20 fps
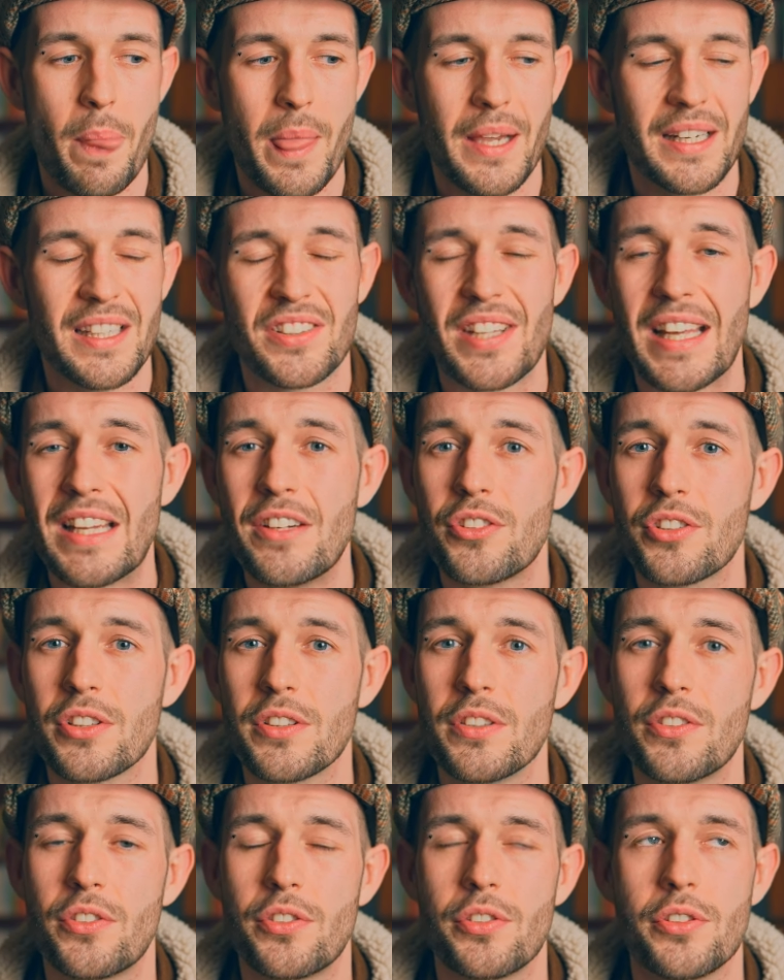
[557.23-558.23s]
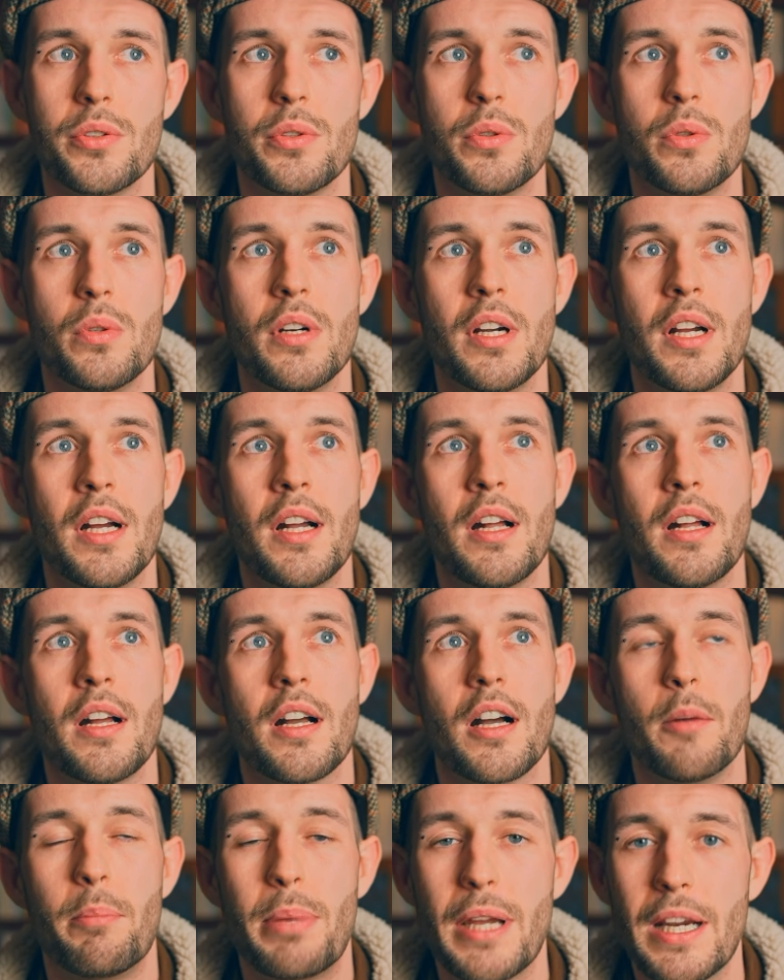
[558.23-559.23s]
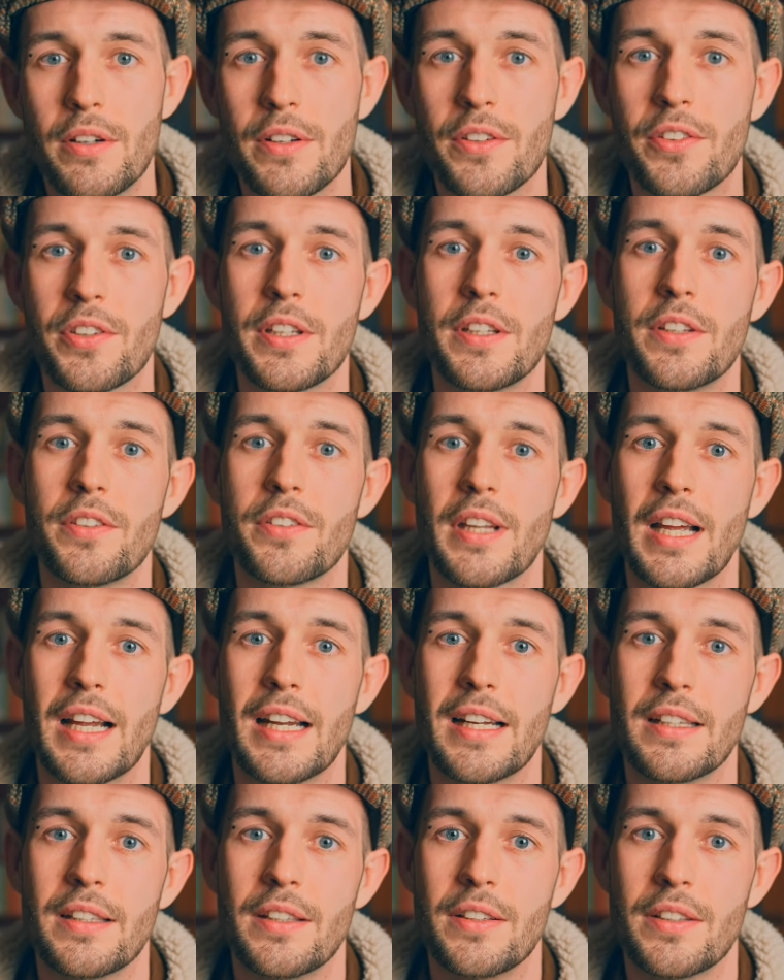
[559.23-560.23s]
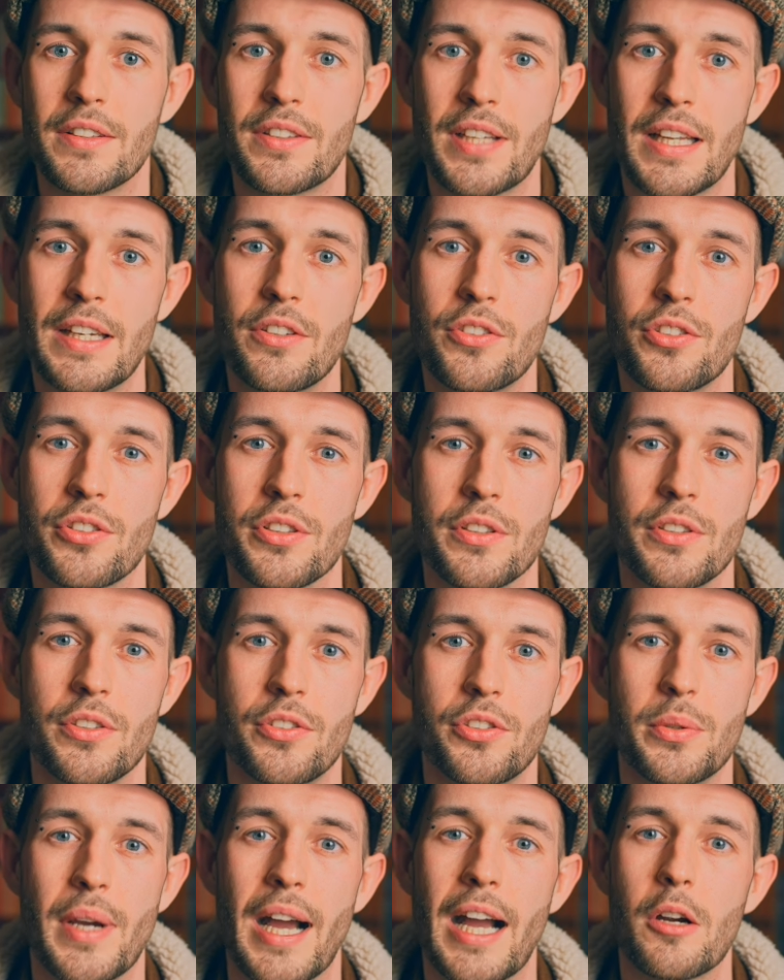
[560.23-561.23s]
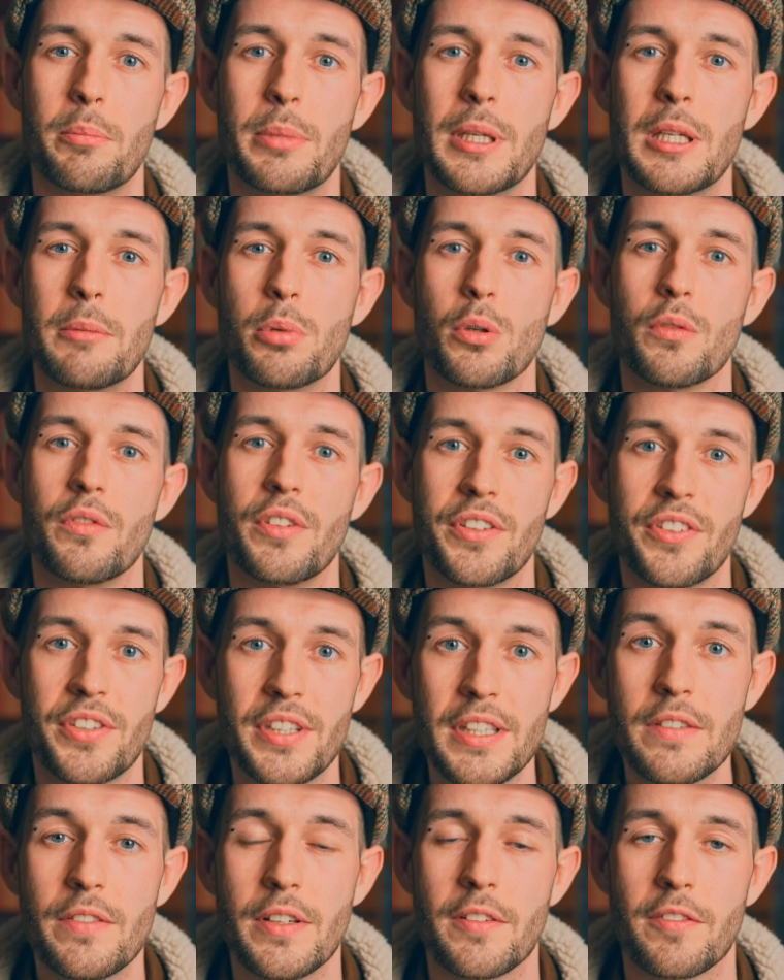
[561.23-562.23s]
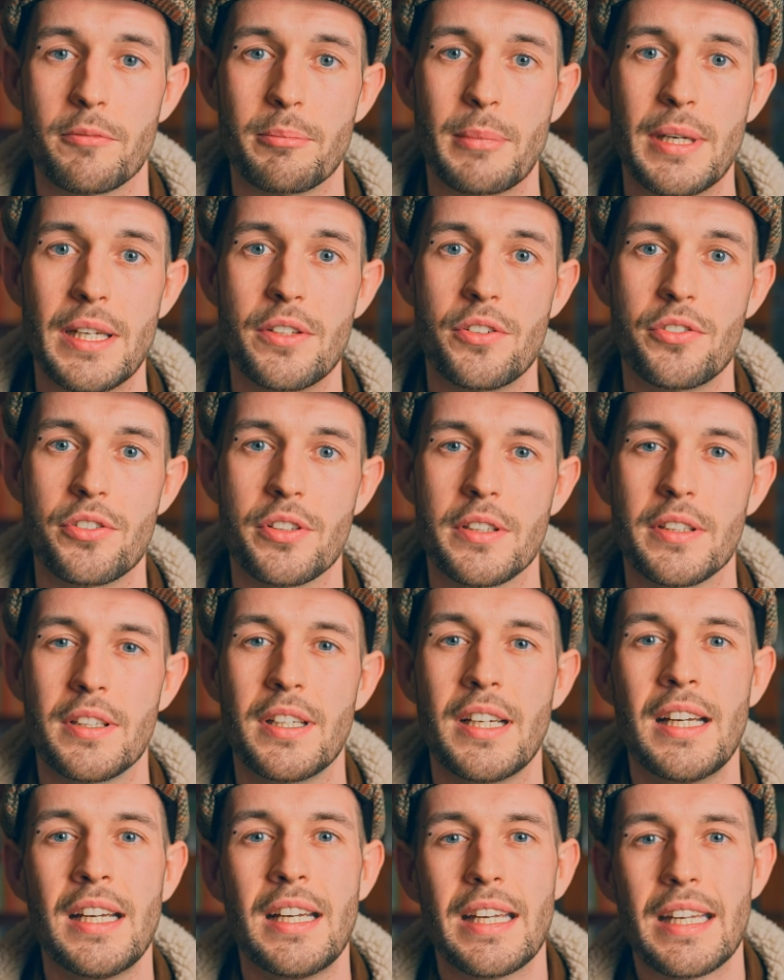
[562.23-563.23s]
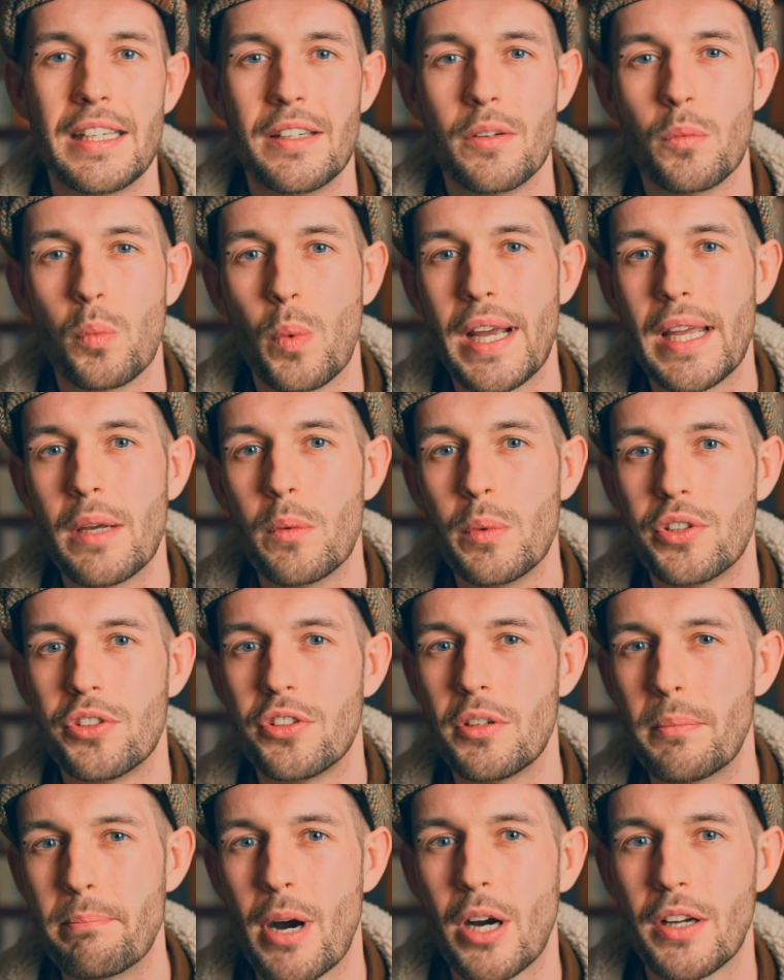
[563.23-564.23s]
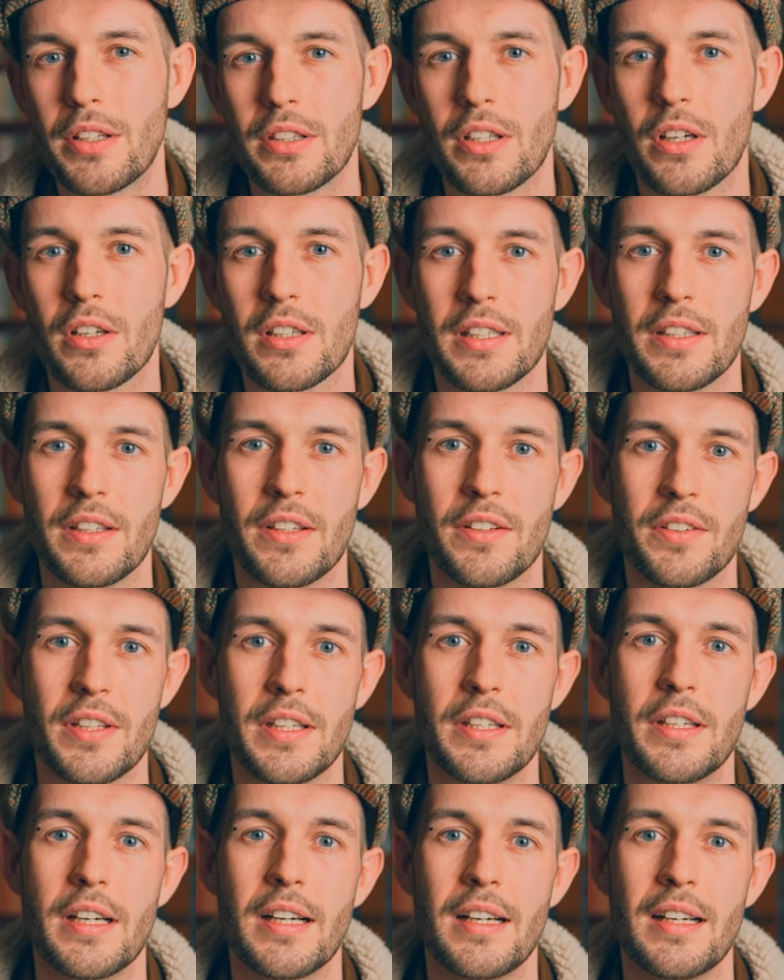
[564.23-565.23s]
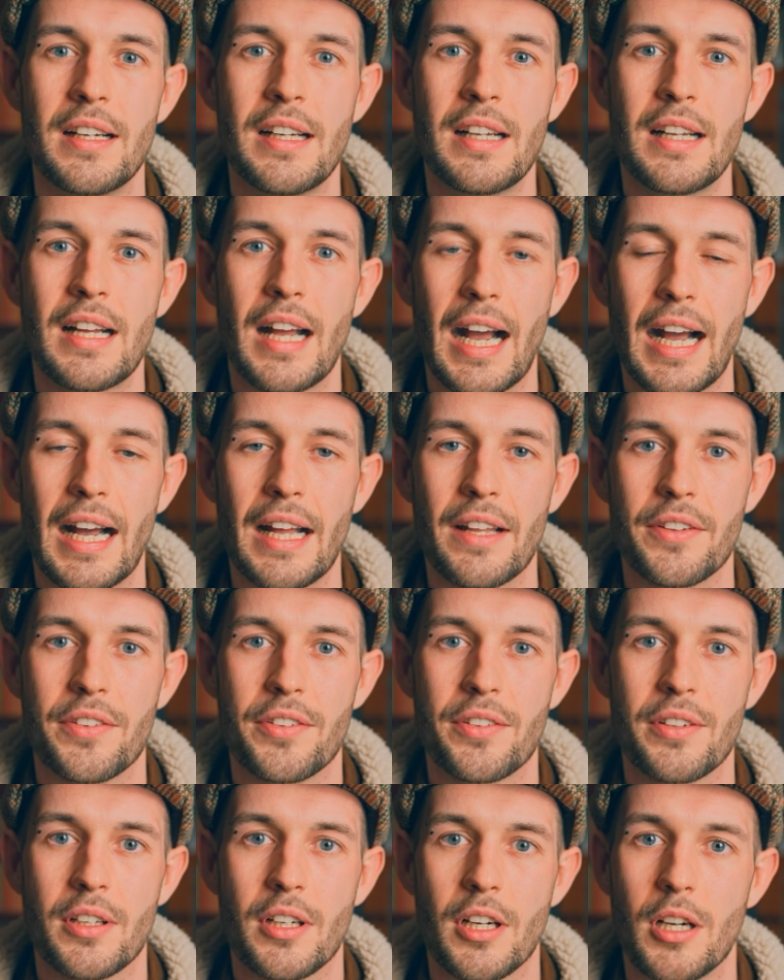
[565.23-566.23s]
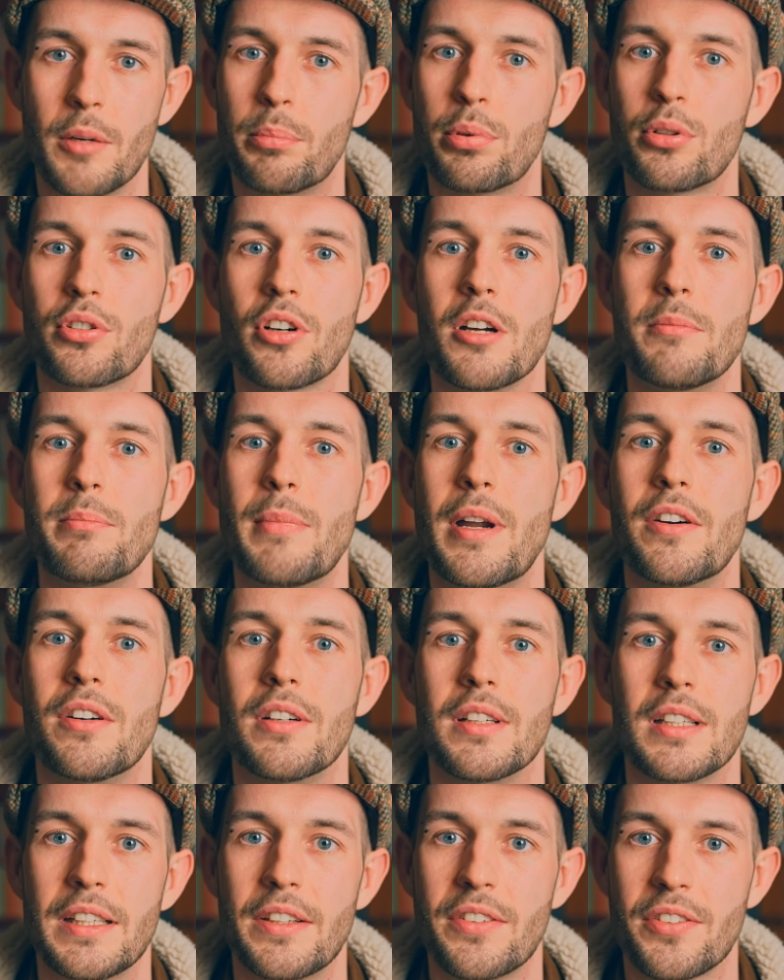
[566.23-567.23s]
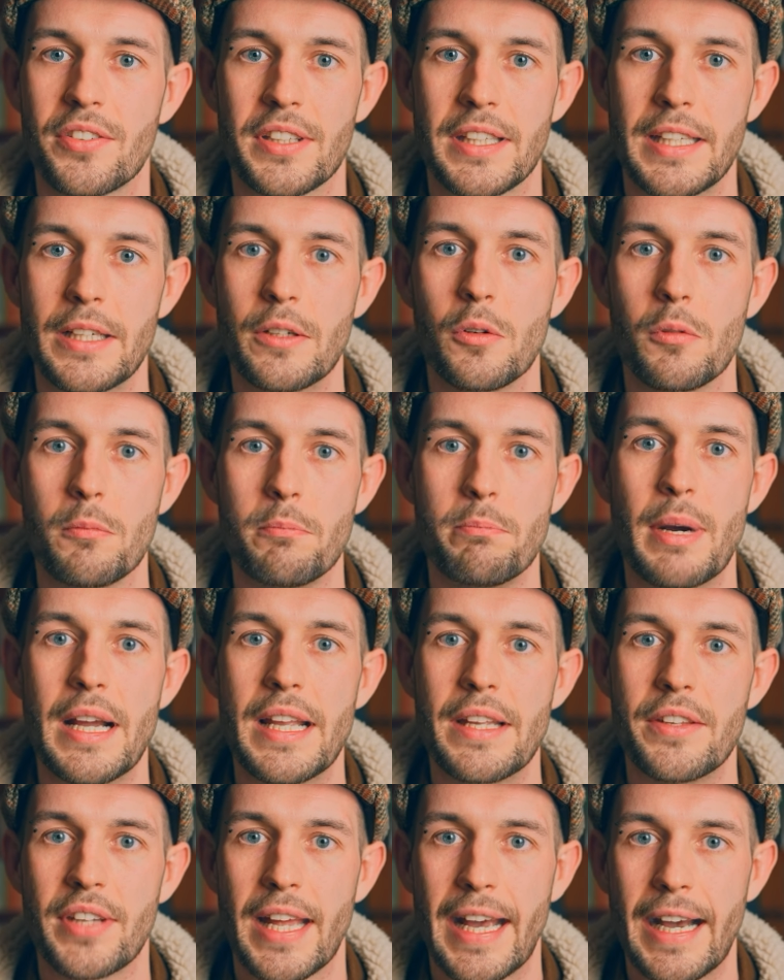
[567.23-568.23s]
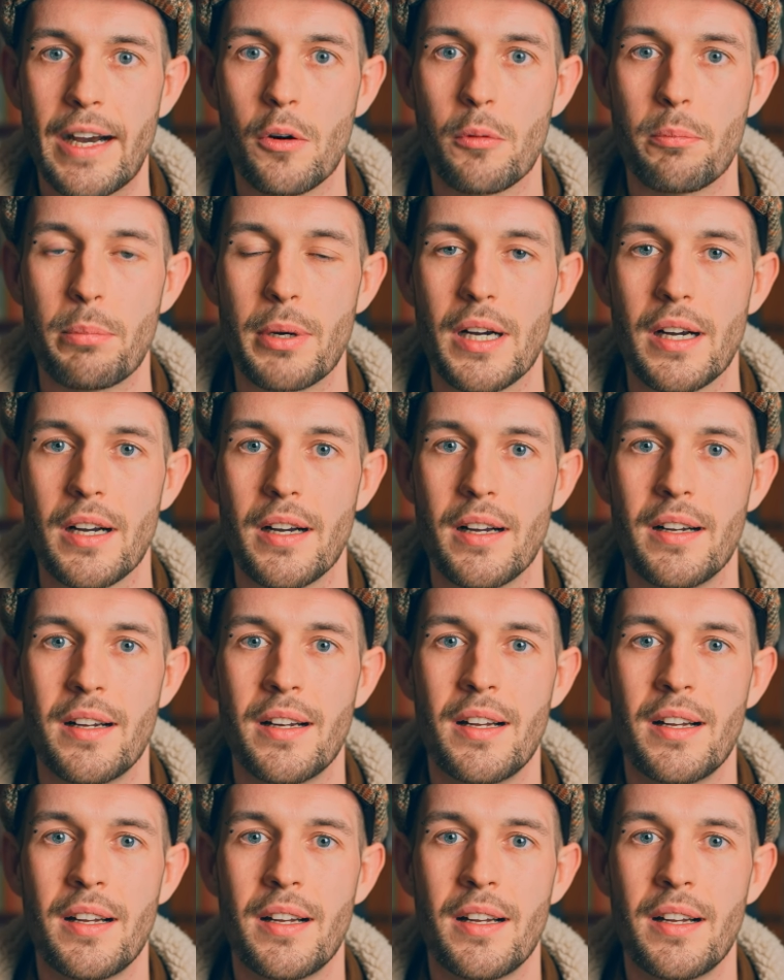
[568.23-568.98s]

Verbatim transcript: an attention to appearances and attention to how people receive information in a way which you might not consider as a primarily skill-based helper.